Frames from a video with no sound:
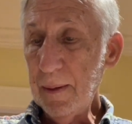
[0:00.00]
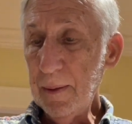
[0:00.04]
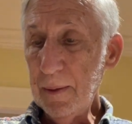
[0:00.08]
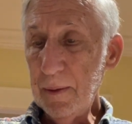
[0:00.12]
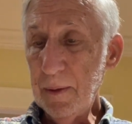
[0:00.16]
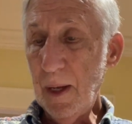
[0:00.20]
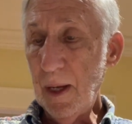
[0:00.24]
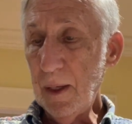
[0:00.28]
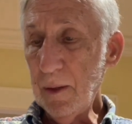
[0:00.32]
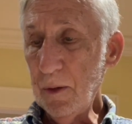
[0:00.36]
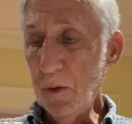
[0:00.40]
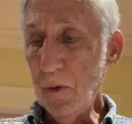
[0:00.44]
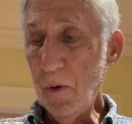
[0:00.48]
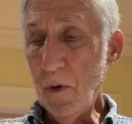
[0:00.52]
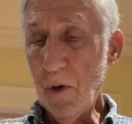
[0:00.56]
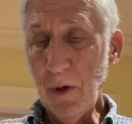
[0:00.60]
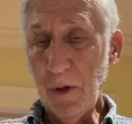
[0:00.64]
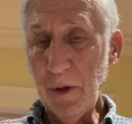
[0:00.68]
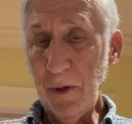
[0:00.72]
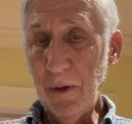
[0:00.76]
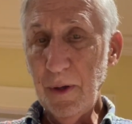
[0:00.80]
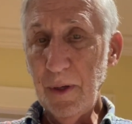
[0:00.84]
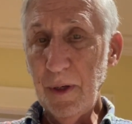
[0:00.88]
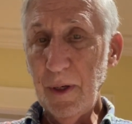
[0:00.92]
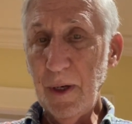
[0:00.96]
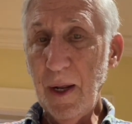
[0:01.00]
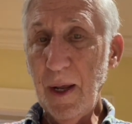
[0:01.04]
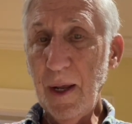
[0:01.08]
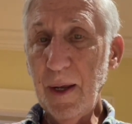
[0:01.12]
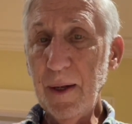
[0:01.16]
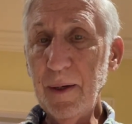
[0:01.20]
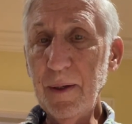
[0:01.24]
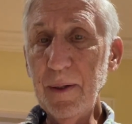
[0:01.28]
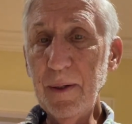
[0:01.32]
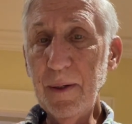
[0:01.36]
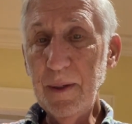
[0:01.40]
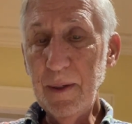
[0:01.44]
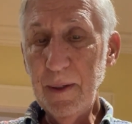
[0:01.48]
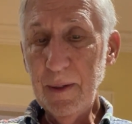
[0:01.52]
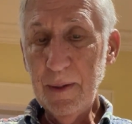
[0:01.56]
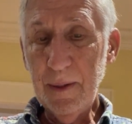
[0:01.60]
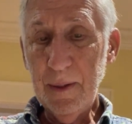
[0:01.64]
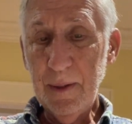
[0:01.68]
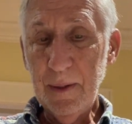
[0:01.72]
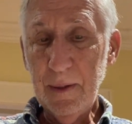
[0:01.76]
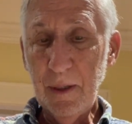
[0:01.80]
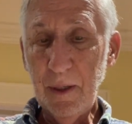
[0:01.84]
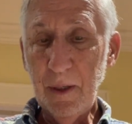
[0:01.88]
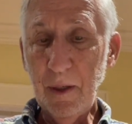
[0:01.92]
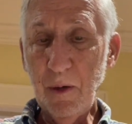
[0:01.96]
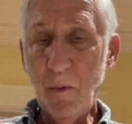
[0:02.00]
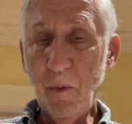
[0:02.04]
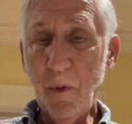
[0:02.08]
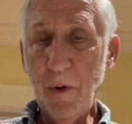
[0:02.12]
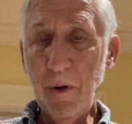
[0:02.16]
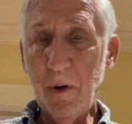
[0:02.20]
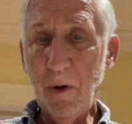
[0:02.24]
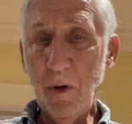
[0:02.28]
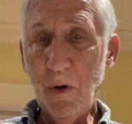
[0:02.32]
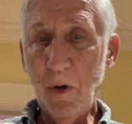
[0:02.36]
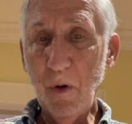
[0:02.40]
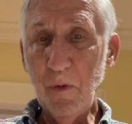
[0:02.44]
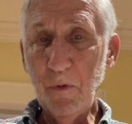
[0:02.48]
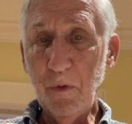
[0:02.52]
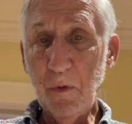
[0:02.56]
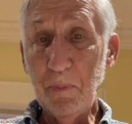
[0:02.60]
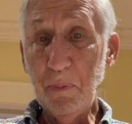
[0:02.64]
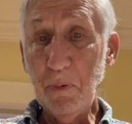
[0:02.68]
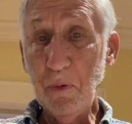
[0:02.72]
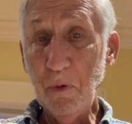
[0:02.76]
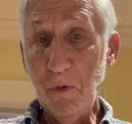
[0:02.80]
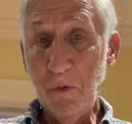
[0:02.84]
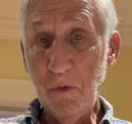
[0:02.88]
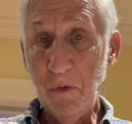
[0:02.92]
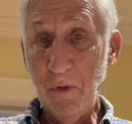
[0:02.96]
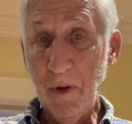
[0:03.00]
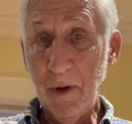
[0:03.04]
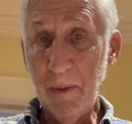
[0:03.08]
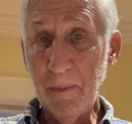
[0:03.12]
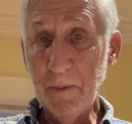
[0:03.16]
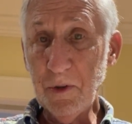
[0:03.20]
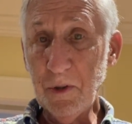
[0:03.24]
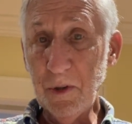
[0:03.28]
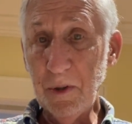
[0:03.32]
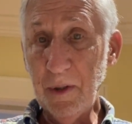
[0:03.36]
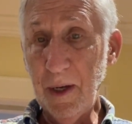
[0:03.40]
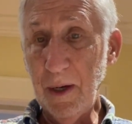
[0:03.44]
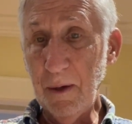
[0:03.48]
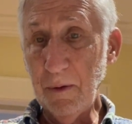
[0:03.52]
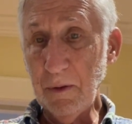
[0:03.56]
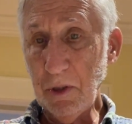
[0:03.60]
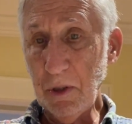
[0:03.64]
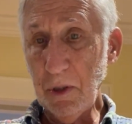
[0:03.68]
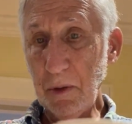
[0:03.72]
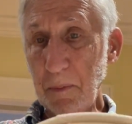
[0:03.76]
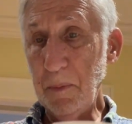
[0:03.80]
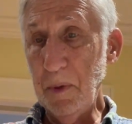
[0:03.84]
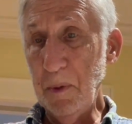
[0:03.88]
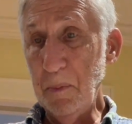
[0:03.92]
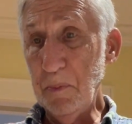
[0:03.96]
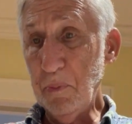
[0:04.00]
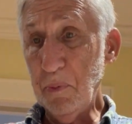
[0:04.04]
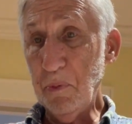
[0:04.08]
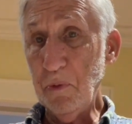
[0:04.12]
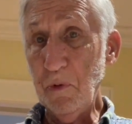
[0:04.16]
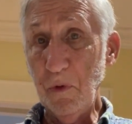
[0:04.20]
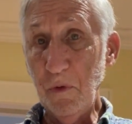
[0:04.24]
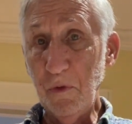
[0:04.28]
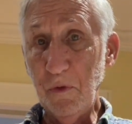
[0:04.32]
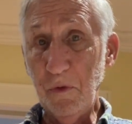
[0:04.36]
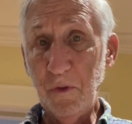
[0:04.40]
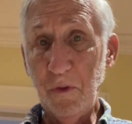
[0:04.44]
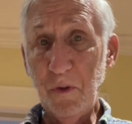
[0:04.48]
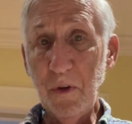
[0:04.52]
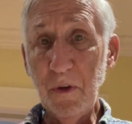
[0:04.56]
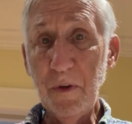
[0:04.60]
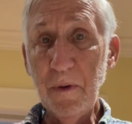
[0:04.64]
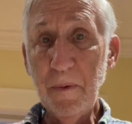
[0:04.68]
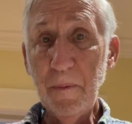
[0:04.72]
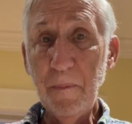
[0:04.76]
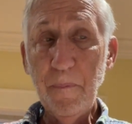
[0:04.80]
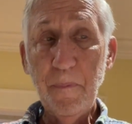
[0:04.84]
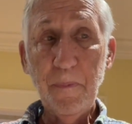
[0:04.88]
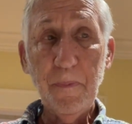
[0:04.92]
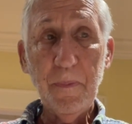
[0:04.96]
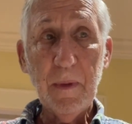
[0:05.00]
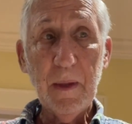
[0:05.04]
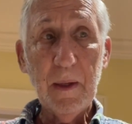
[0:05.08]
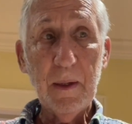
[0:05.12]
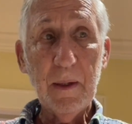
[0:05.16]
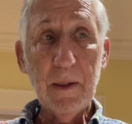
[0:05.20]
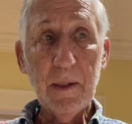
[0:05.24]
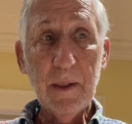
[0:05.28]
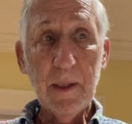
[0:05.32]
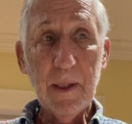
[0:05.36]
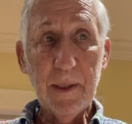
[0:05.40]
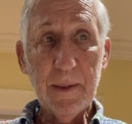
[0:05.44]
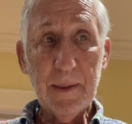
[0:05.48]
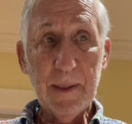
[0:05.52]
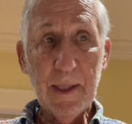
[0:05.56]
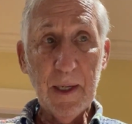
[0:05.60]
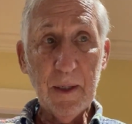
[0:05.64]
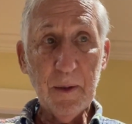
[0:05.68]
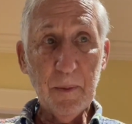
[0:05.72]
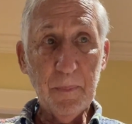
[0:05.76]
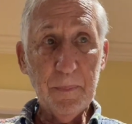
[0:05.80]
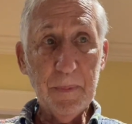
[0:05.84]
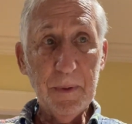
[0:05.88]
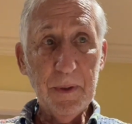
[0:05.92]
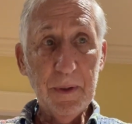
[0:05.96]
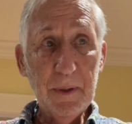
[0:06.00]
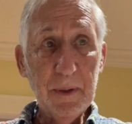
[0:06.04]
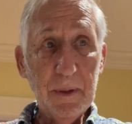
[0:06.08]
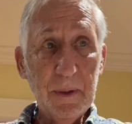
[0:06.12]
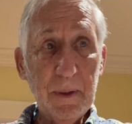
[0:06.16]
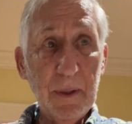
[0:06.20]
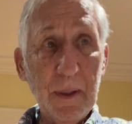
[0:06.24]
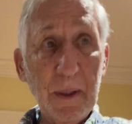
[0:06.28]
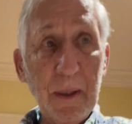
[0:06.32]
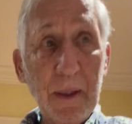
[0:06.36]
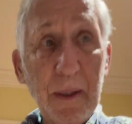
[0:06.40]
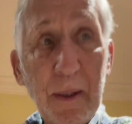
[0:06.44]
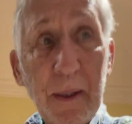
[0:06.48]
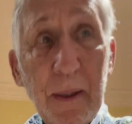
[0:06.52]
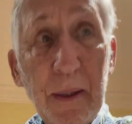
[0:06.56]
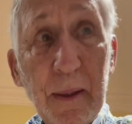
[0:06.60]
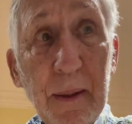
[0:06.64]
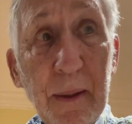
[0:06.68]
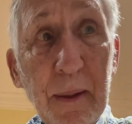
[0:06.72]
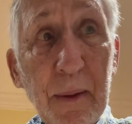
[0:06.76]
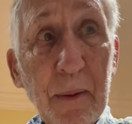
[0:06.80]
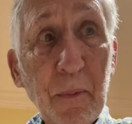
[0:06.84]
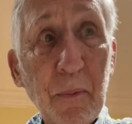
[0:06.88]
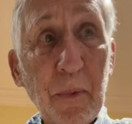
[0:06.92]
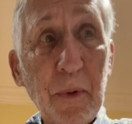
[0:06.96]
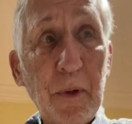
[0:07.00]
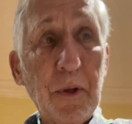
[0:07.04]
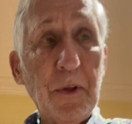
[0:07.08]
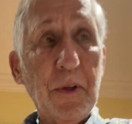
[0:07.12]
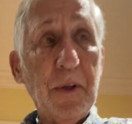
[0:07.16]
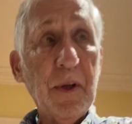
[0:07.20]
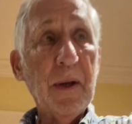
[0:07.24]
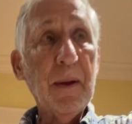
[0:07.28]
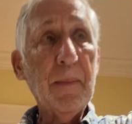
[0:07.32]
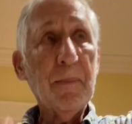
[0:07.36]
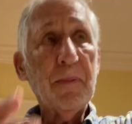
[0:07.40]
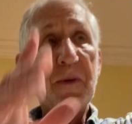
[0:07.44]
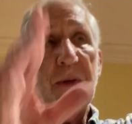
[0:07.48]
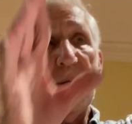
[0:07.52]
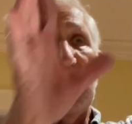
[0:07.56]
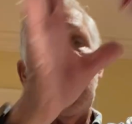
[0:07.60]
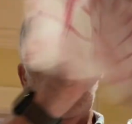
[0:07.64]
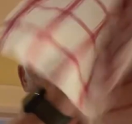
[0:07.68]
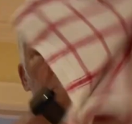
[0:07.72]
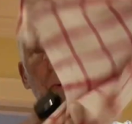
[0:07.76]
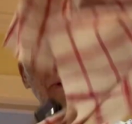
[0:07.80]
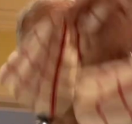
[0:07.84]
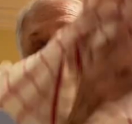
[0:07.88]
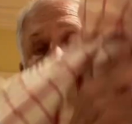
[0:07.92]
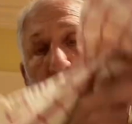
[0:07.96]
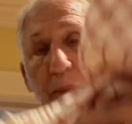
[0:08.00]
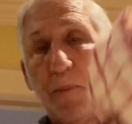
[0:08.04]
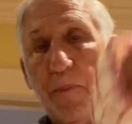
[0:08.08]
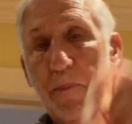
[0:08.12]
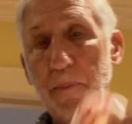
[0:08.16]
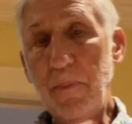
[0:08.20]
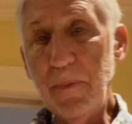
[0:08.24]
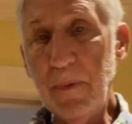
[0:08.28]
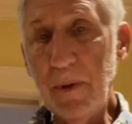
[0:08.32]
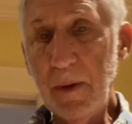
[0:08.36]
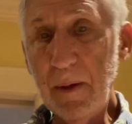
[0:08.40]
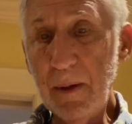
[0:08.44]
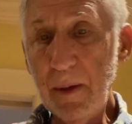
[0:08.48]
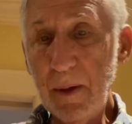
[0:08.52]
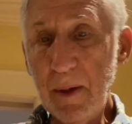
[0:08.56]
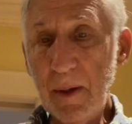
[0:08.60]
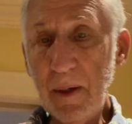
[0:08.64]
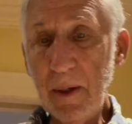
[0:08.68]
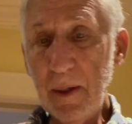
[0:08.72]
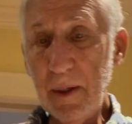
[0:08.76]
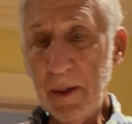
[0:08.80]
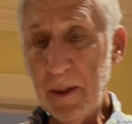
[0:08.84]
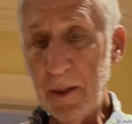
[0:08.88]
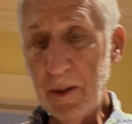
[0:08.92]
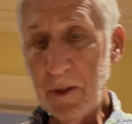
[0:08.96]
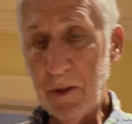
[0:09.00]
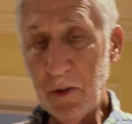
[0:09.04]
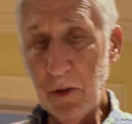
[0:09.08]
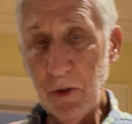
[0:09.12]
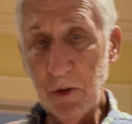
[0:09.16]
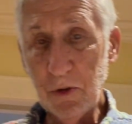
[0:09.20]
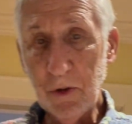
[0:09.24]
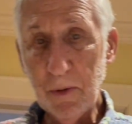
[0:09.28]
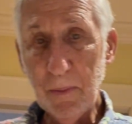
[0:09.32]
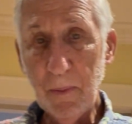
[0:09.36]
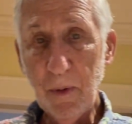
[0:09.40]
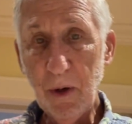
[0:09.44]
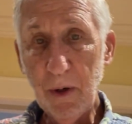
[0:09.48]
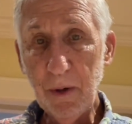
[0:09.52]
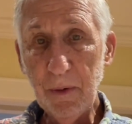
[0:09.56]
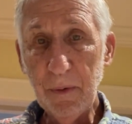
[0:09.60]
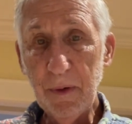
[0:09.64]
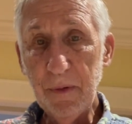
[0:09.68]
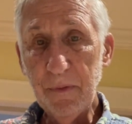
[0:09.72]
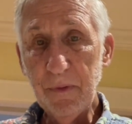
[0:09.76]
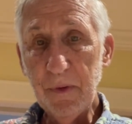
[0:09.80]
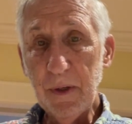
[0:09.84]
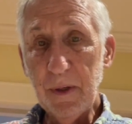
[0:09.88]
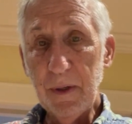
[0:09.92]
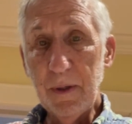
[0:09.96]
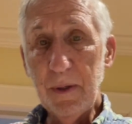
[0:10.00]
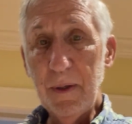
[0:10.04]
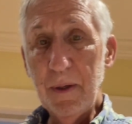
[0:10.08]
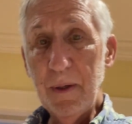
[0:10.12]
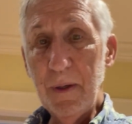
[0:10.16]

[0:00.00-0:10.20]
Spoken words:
Not longer than that. I don't want to overproof them. So now it's going to be proofed. And that'll be with a damp towel until tomorrow evening.